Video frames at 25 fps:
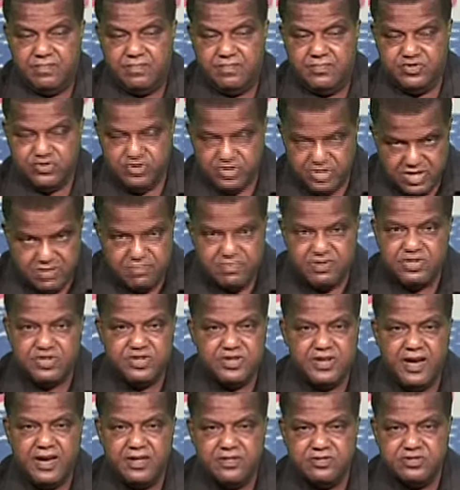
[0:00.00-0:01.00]
Should he be
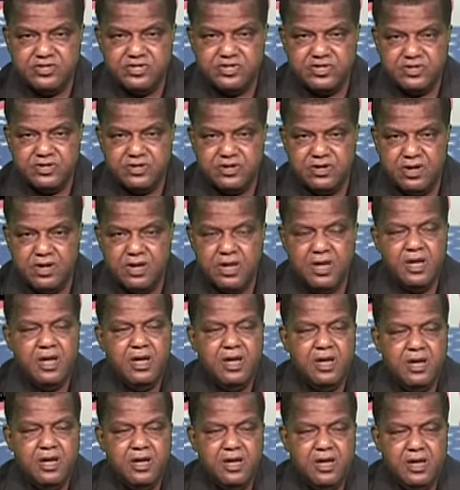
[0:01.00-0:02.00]
challenged?
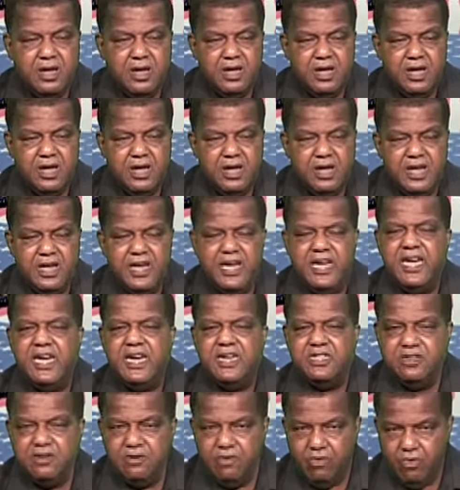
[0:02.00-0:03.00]

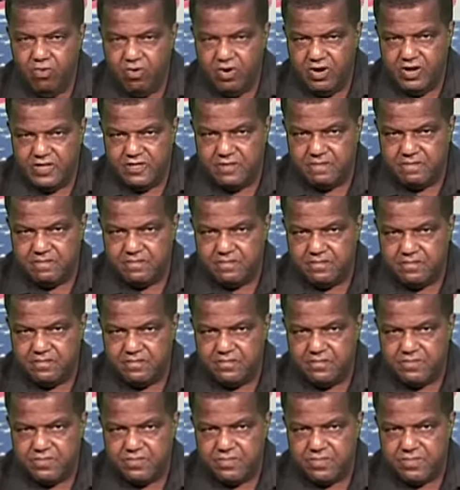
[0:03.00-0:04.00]
Anyone
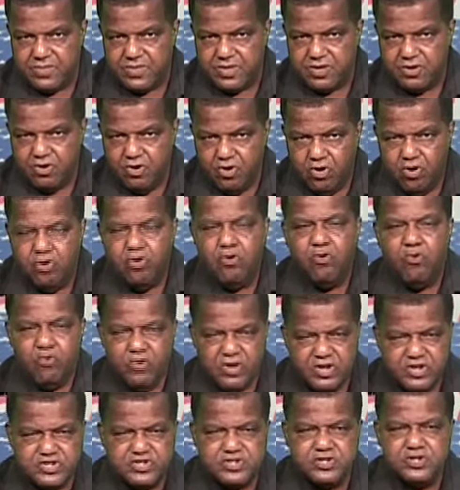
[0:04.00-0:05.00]
who
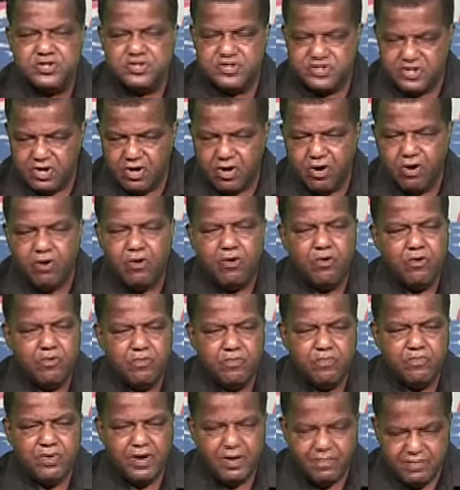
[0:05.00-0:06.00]
wishes to
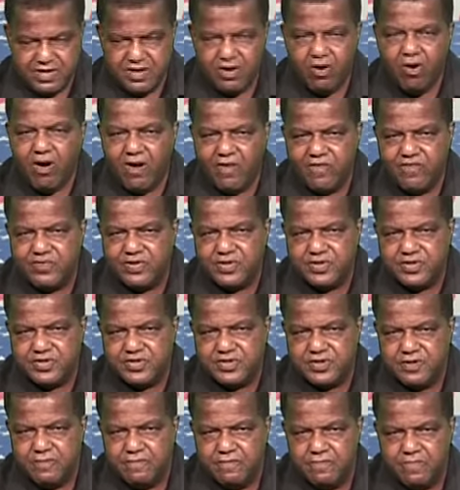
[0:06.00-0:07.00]
hold public
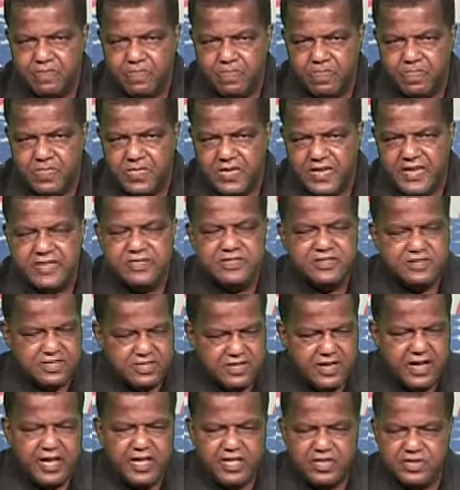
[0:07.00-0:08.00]
office in the
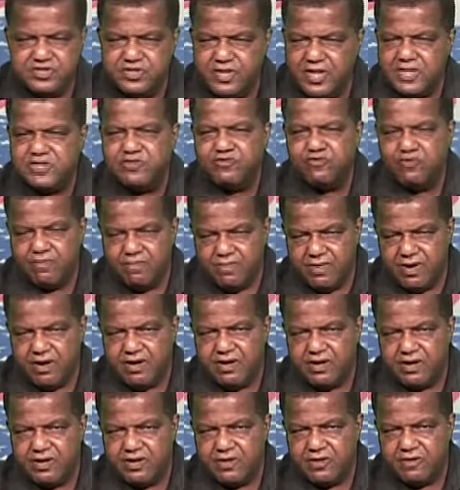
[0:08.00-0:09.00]
United States of
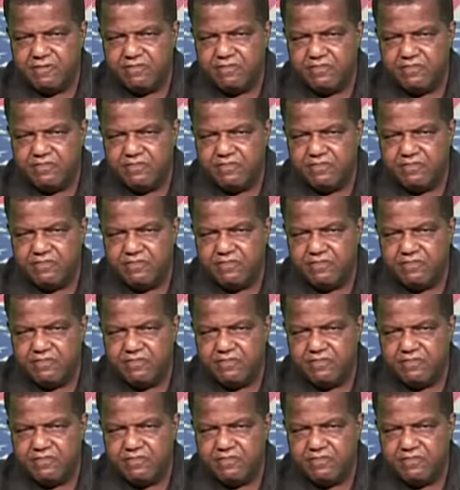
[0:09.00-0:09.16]
America